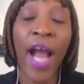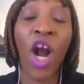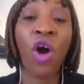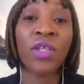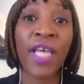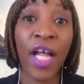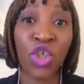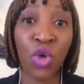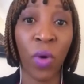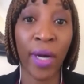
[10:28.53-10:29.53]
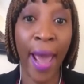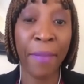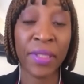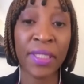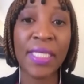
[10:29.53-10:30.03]
I can't tell you what
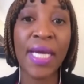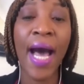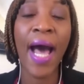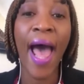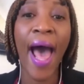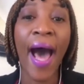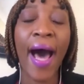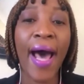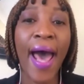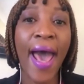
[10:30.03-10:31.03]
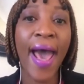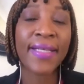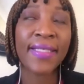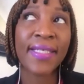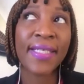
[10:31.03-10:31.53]
happened.
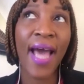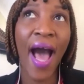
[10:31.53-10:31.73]
And